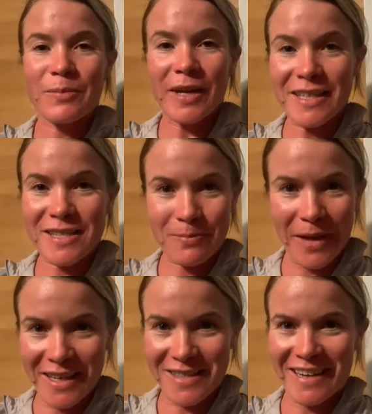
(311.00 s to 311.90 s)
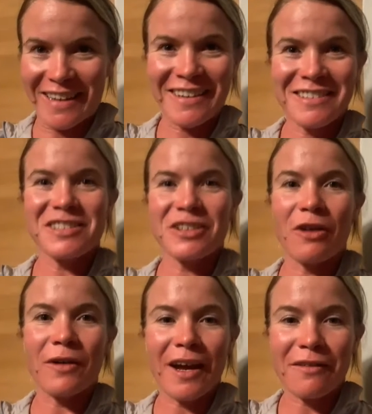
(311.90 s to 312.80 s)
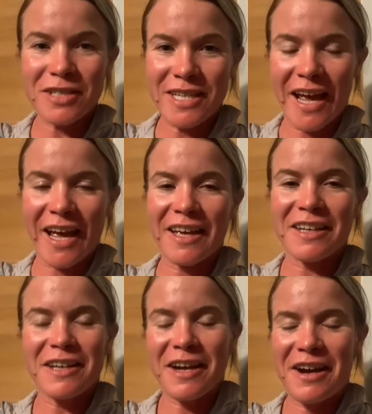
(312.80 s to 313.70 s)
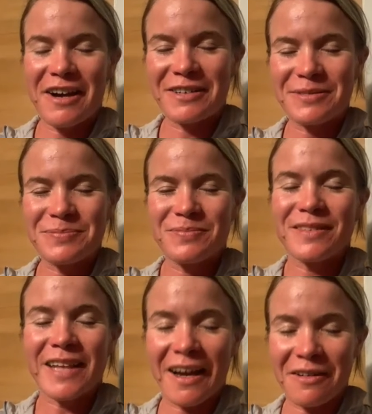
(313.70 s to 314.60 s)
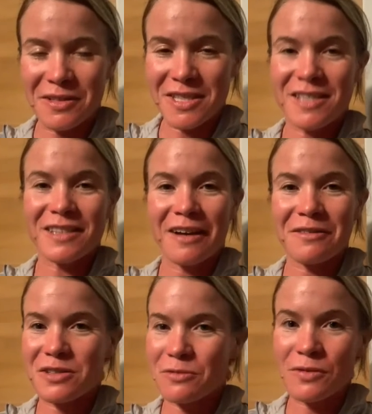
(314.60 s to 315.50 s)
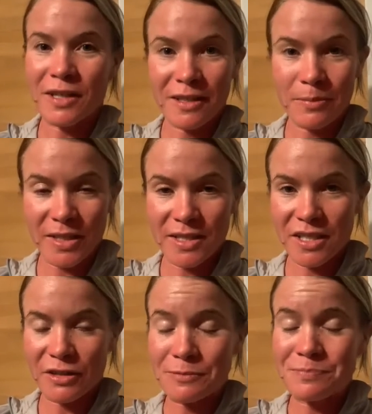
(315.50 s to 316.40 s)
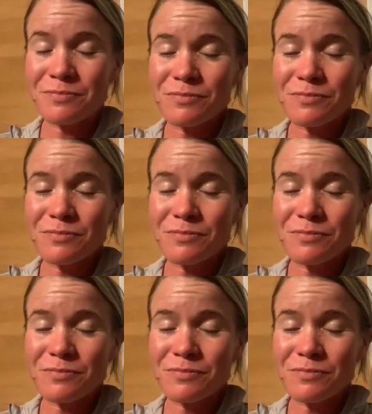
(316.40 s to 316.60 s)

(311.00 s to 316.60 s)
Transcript: It's amazing to go every day. That was a really big deal.